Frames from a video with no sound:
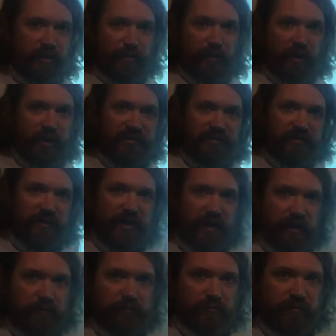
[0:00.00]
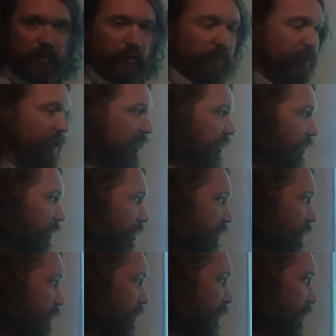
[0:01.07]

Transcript: You pause the video if you want to play along.